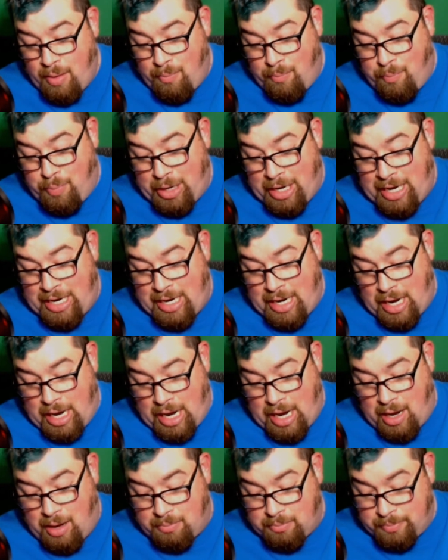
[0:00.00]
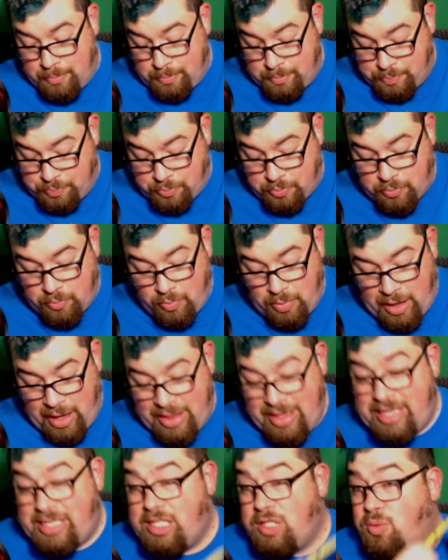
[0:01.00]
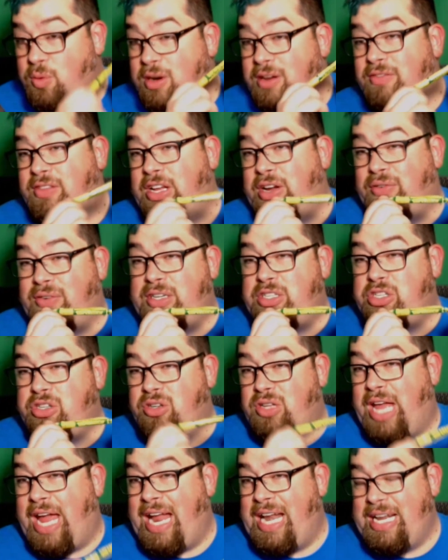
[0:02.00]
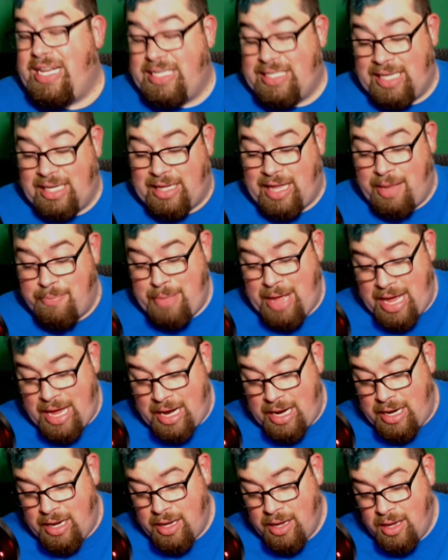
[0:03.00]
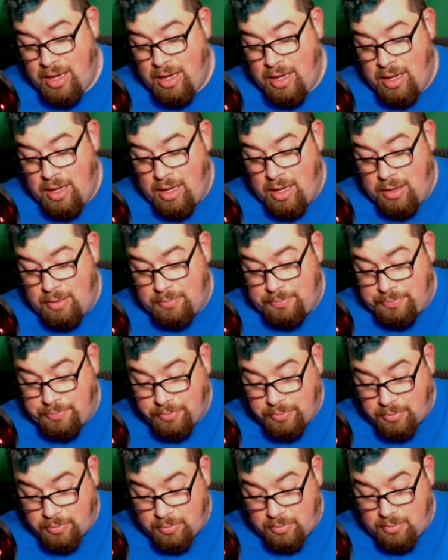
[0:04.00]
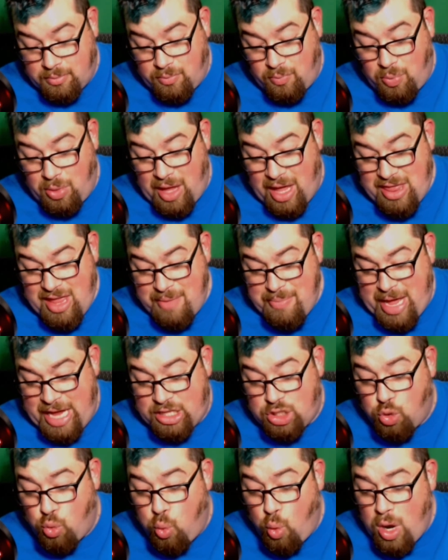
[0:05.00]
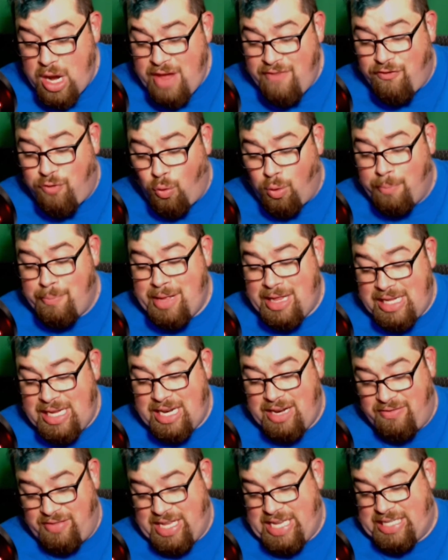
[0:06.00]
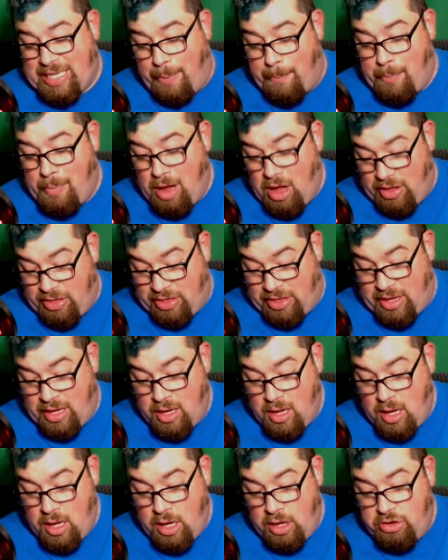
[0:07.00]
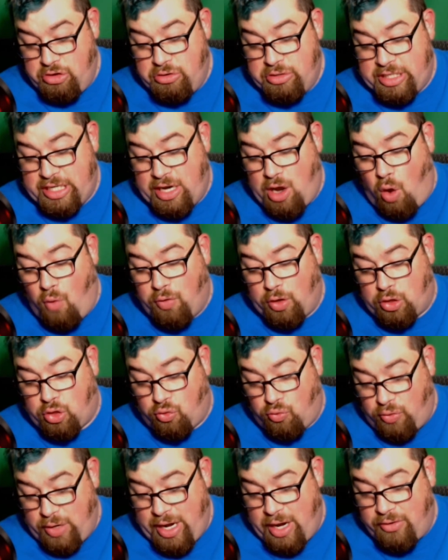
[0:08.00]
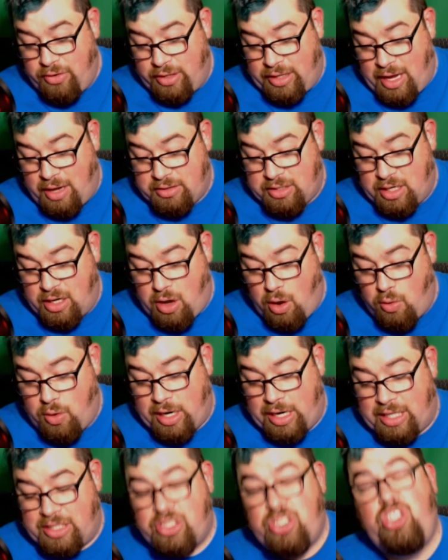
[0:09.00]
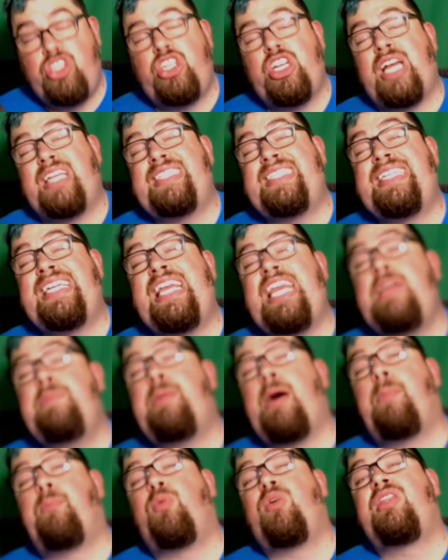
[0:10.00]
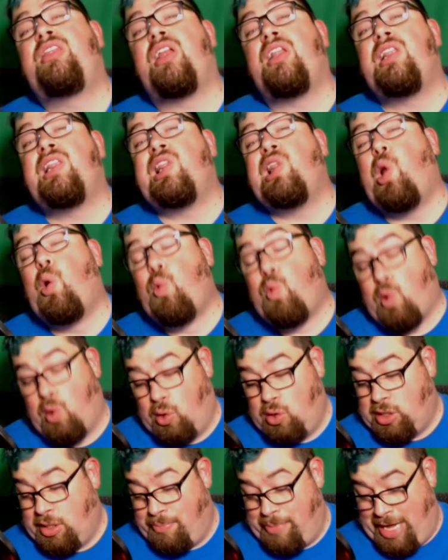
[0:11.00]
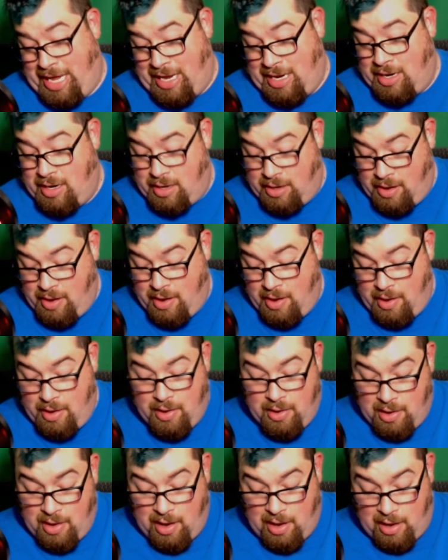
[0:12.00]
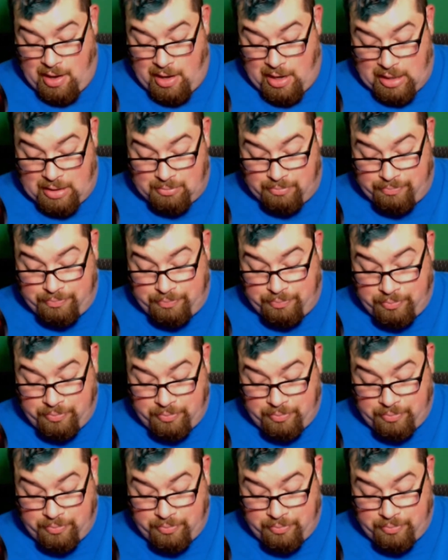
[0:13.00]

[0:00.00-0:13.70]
But um, this is one of the original candies that they made. They make 24 million of these a month using over 300,000 coconuts just to keep up with the local demand. Um,